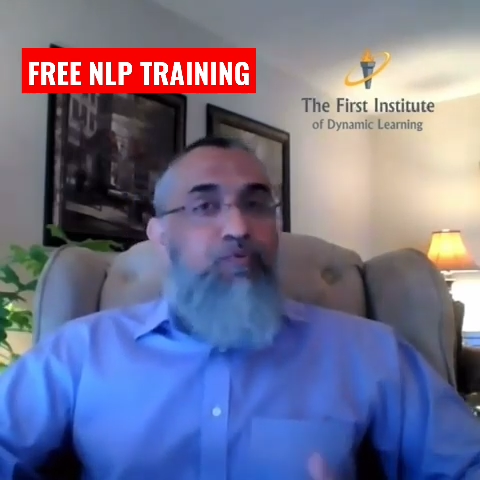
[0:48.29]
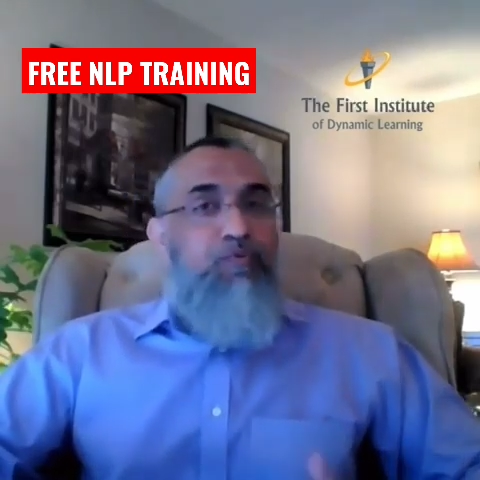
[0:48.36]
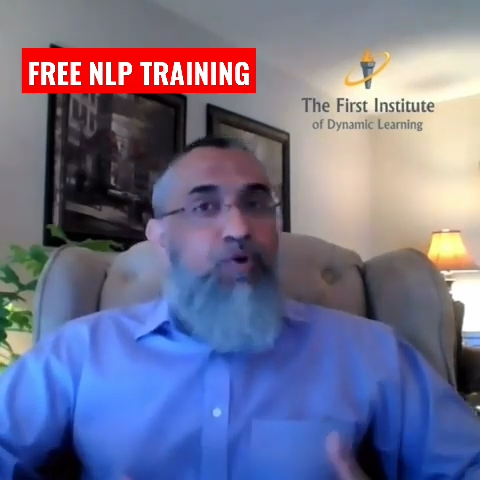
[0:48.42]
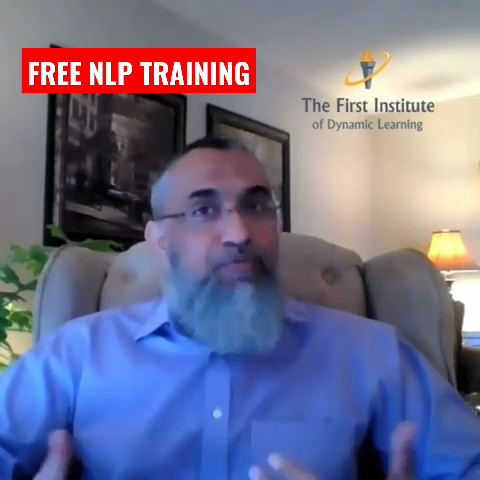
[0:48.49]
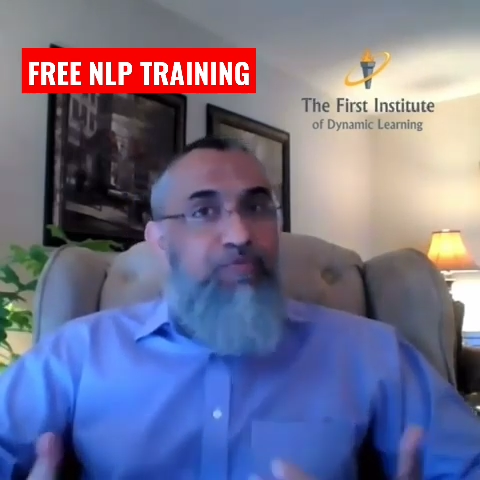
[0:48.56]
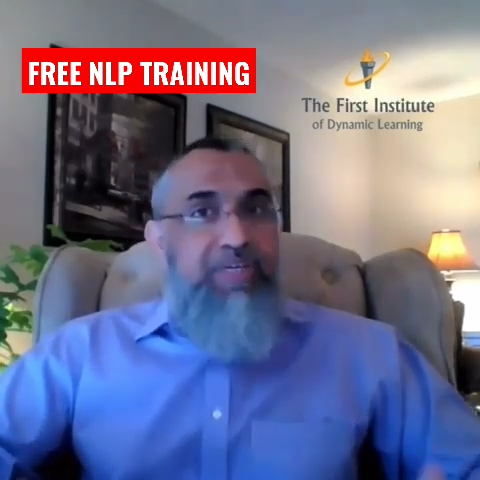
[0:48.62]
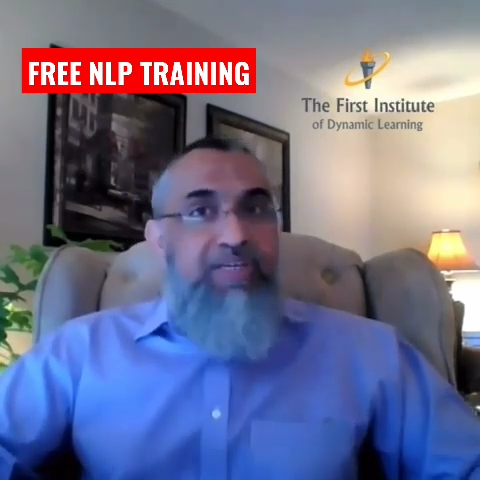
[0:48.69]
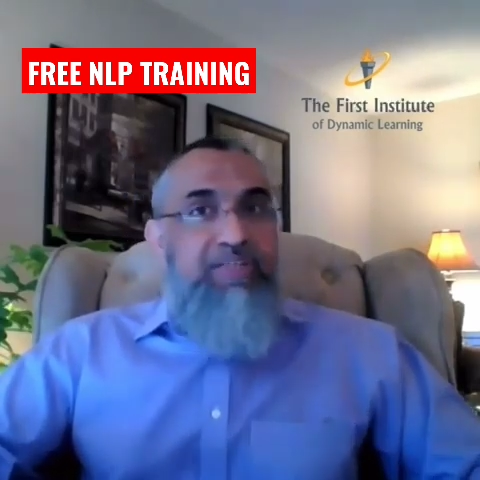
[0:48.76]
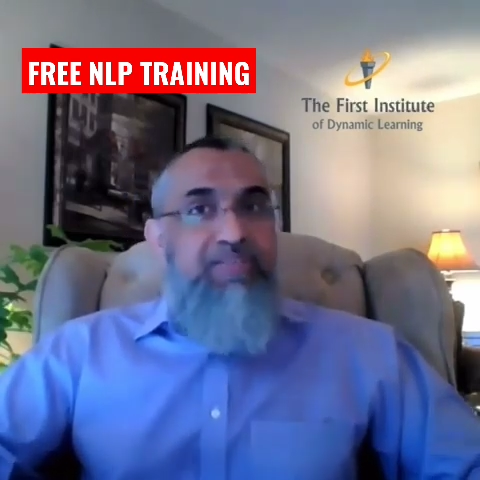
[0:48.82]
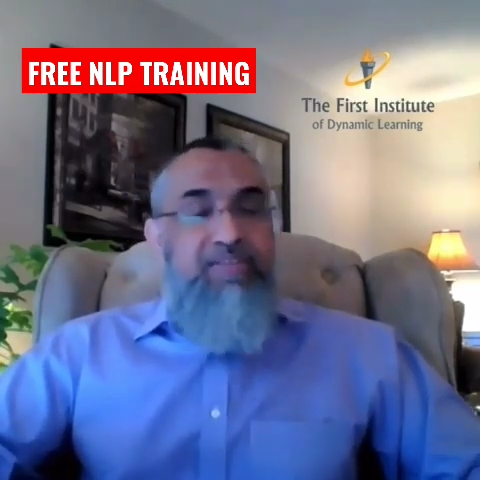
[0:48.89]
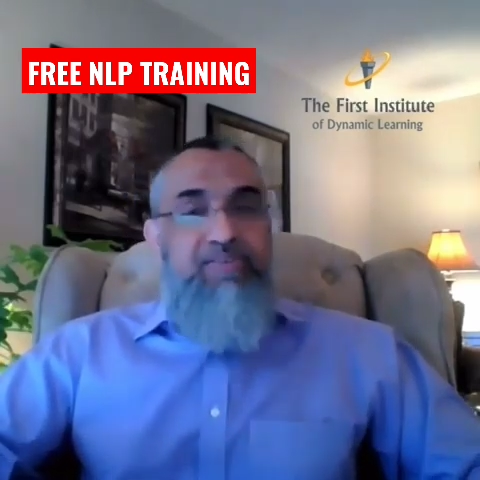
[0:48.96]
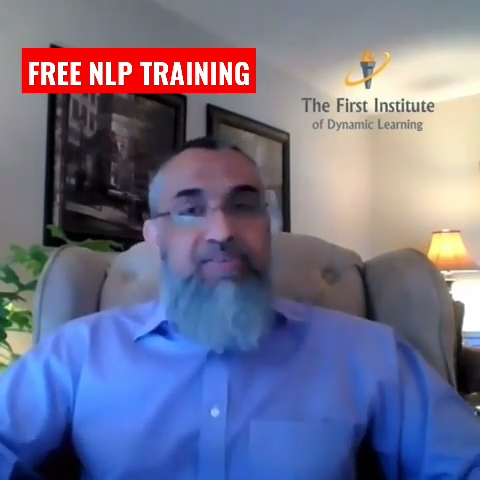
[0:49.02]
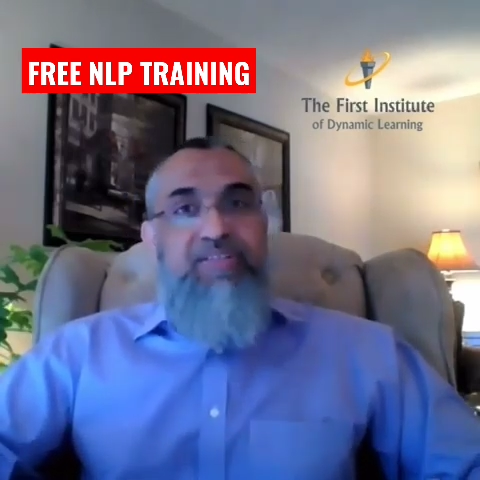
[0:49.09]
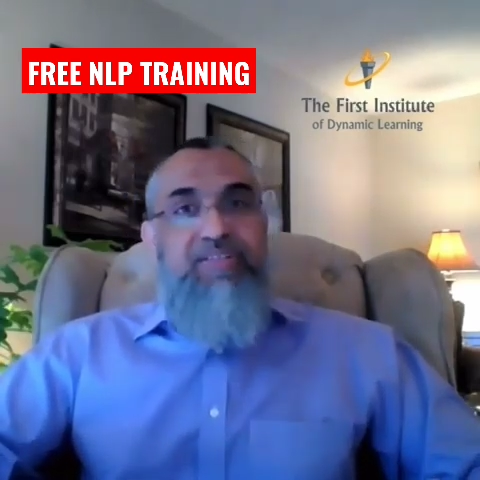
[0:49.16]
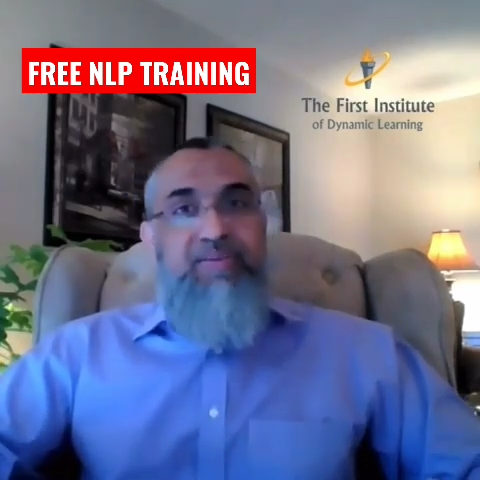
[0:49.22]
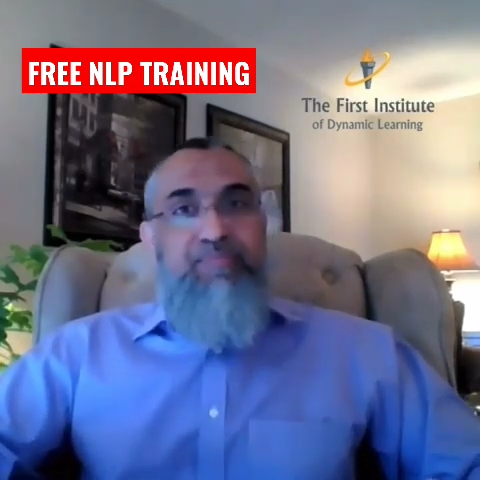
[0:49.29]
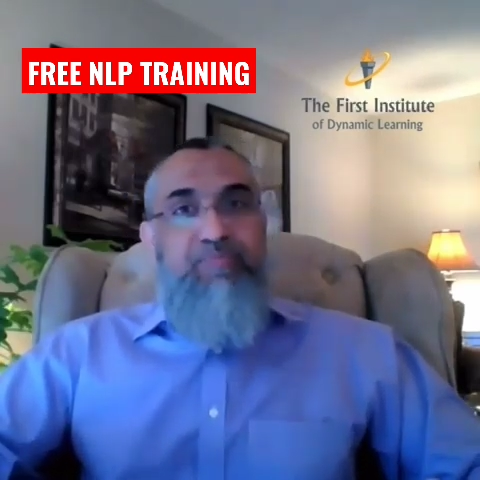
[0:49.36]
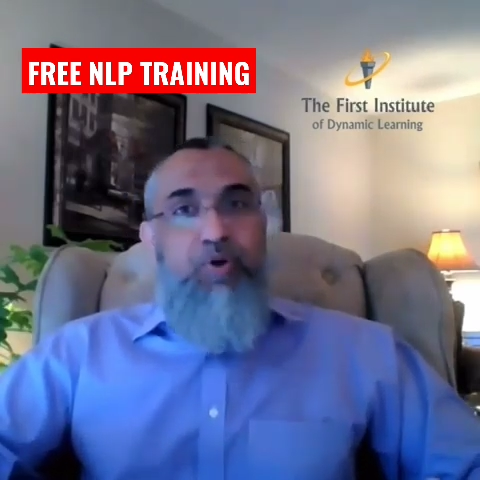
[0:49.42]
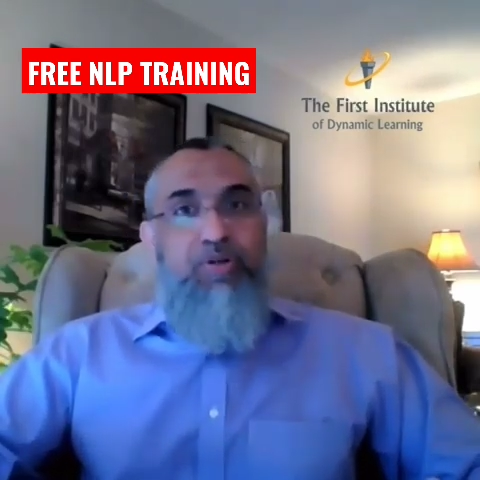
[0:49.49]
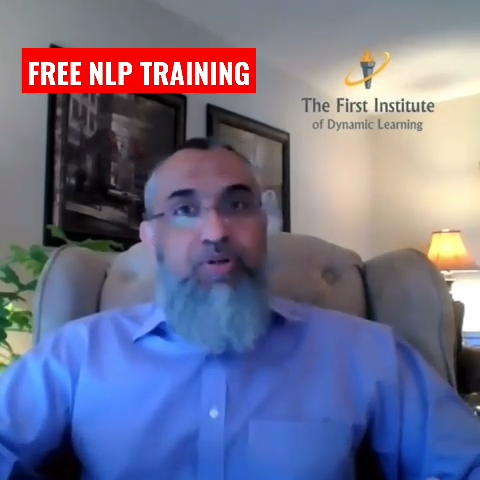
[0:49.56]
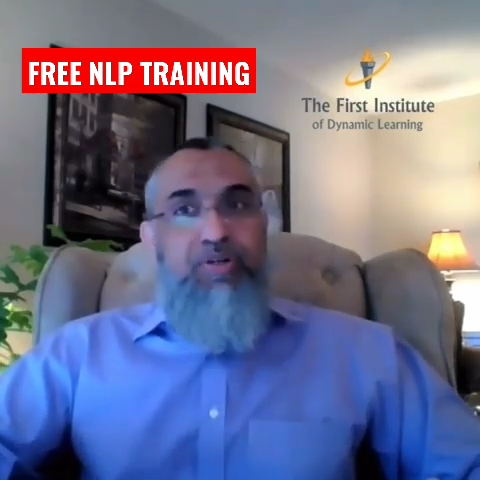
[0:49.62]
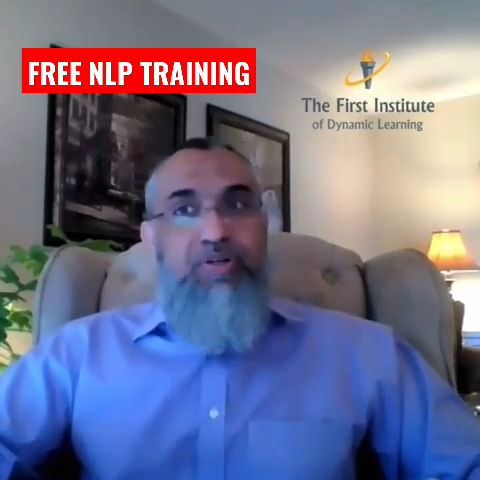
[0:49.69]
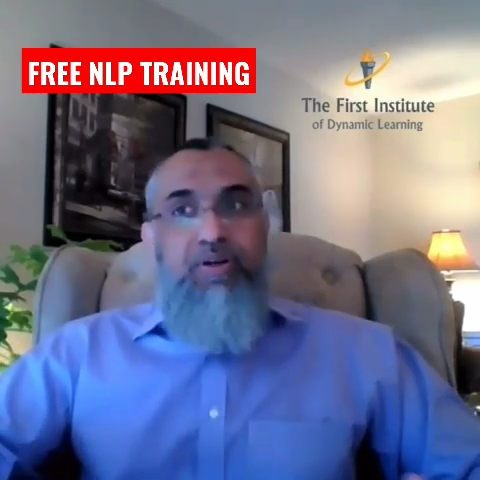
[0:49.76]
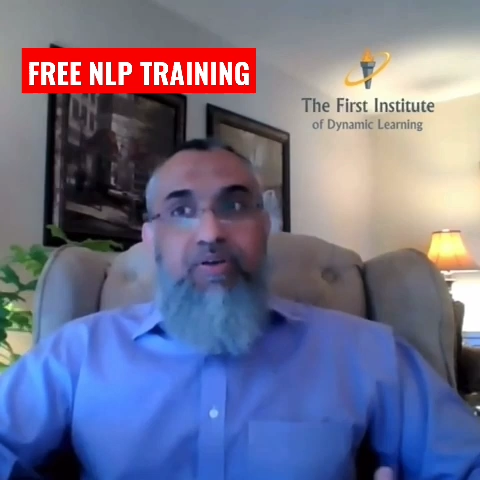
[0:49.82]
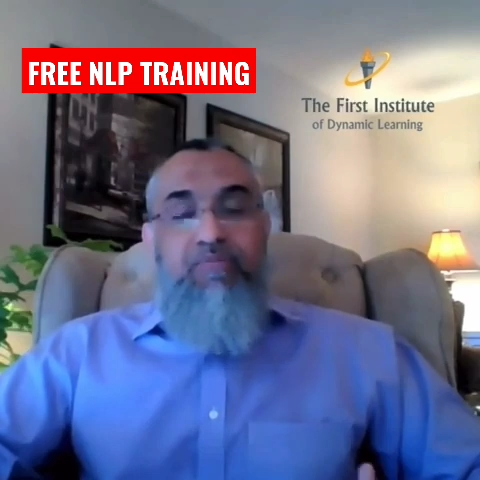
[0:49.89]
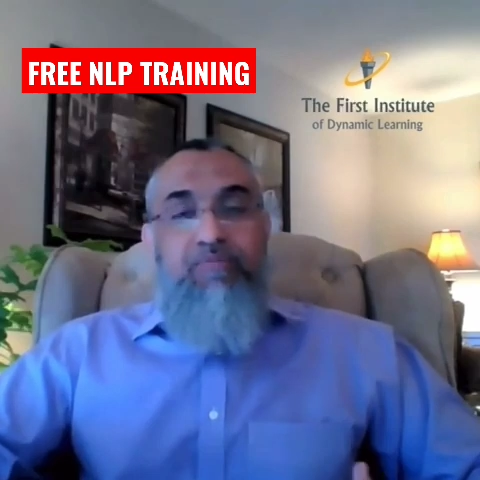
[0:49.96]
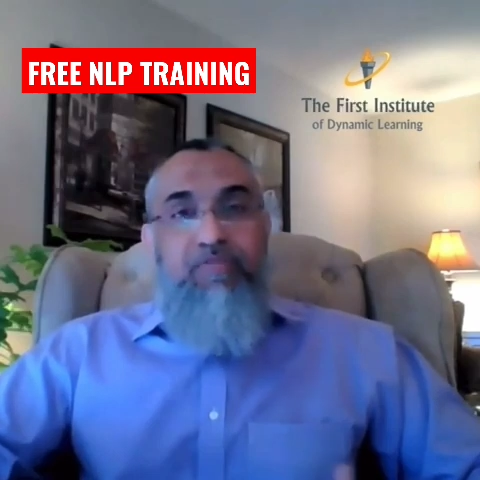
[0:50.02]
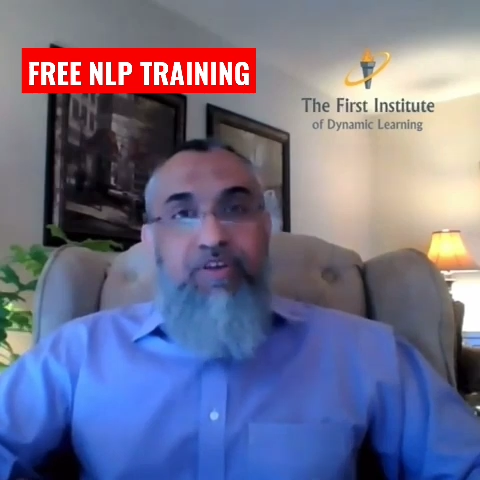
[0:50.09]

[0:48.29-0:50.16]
what we consider as important.